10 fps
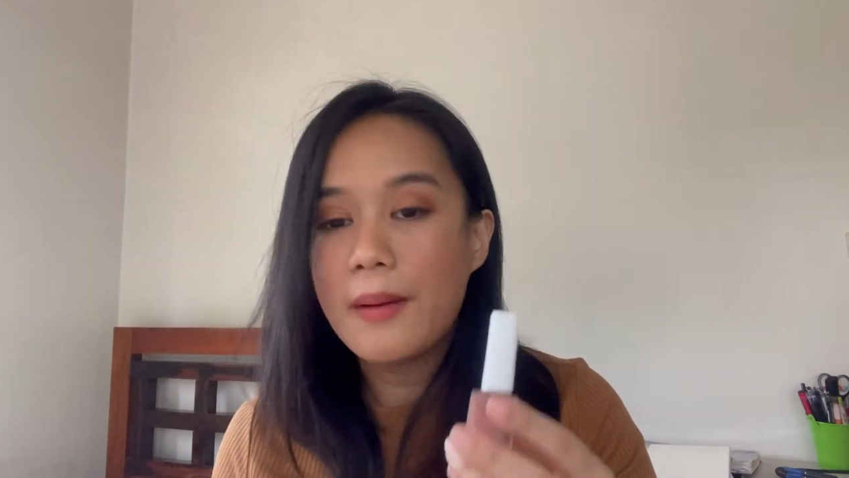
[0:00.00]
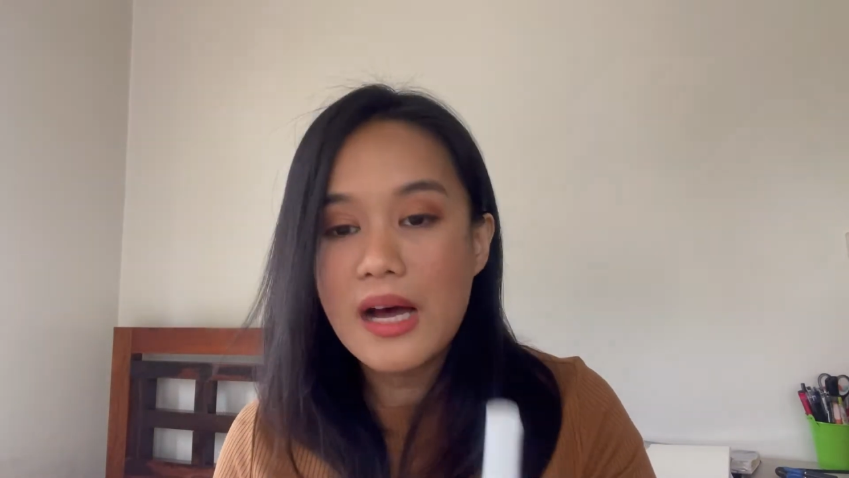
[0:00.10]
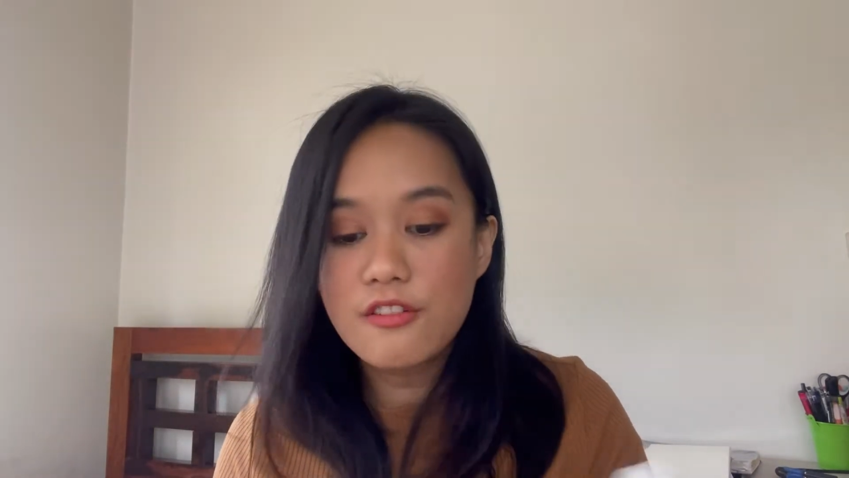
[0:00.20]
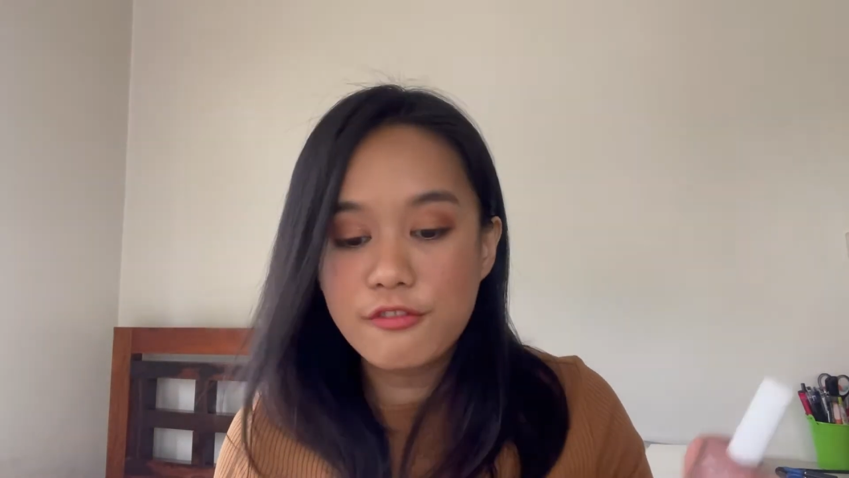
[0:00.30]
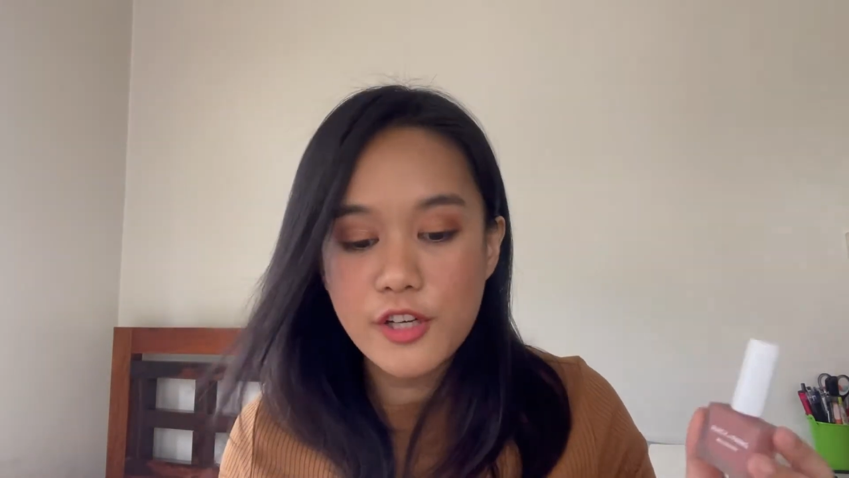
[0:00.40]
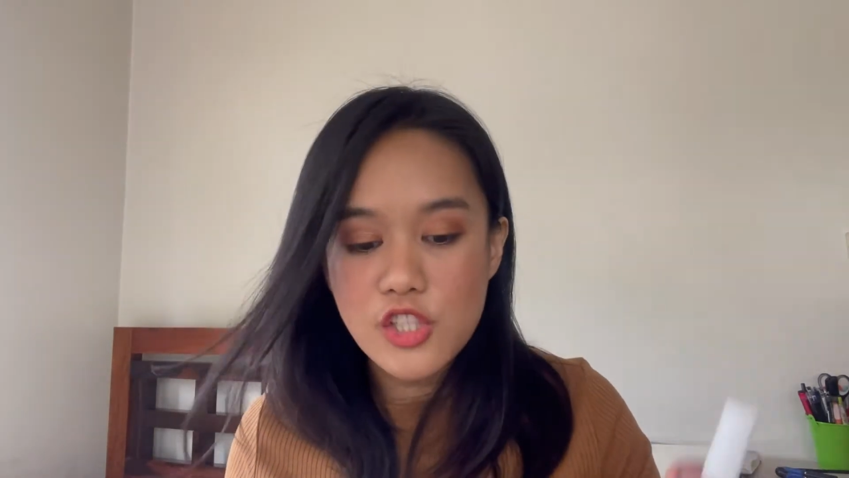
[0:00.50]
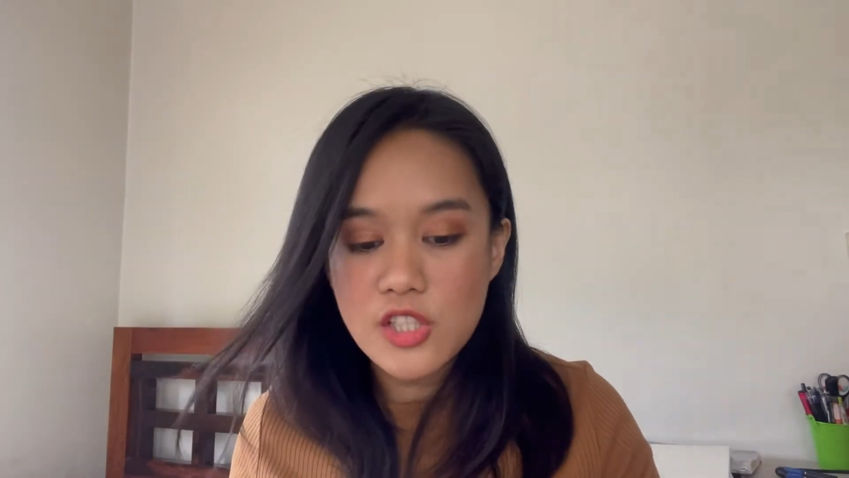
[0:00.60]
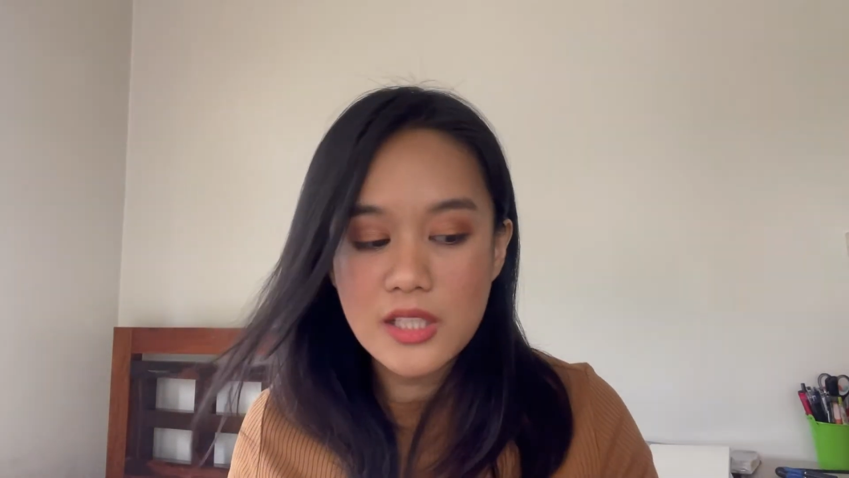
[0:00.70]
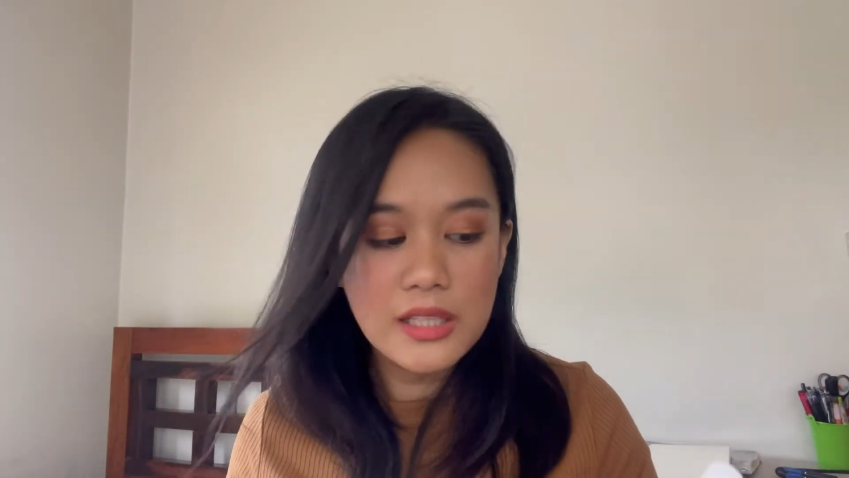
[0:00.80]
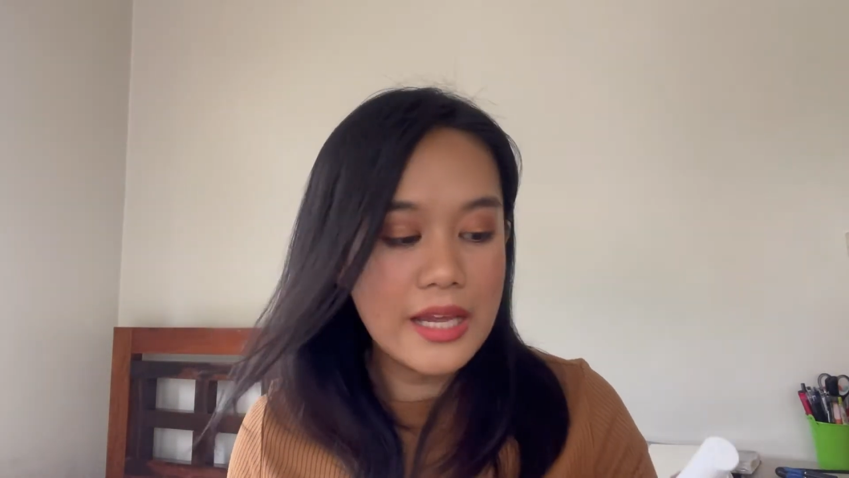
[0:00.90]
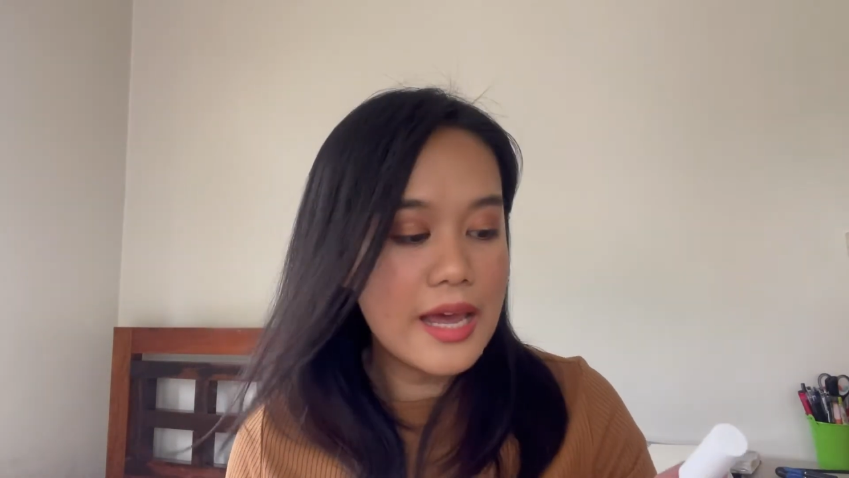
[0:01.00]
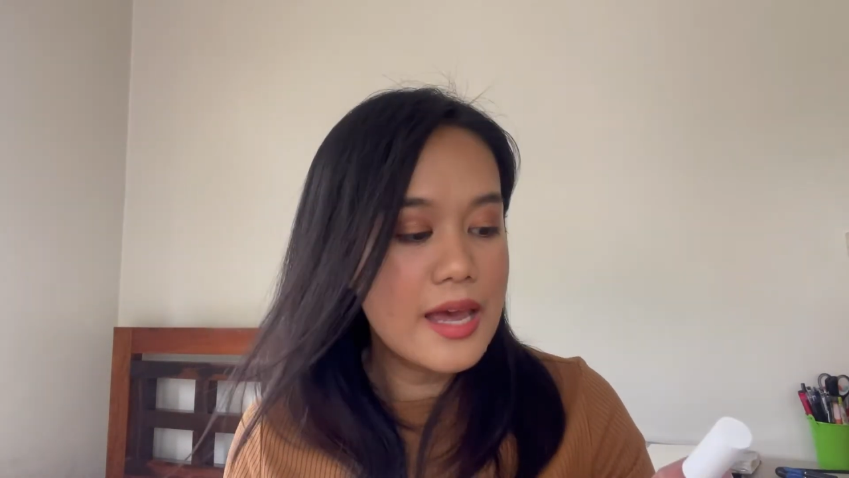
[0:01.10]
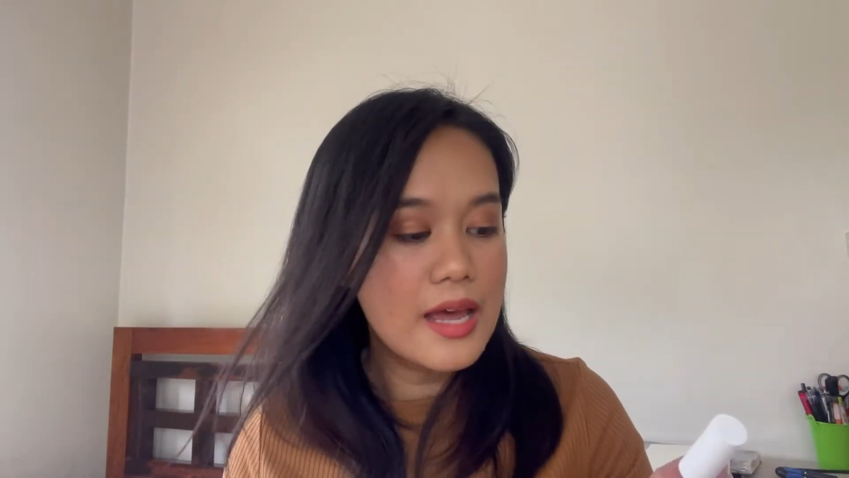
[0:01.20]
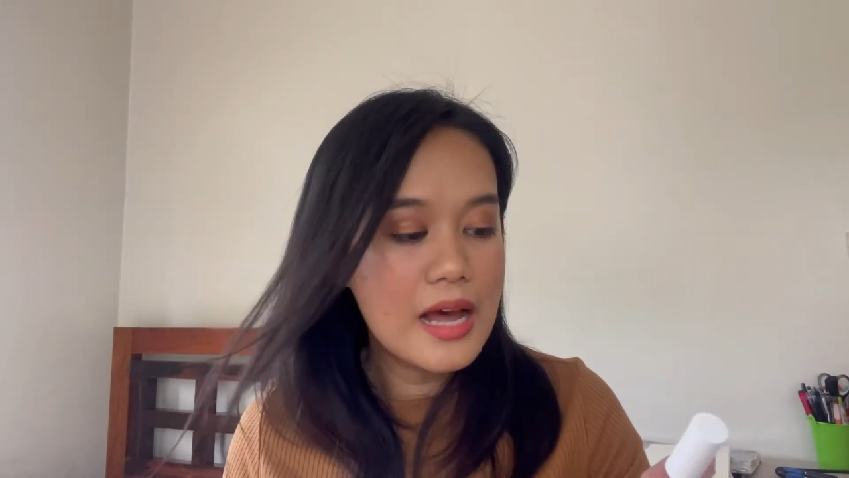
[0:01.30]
Unfortunately,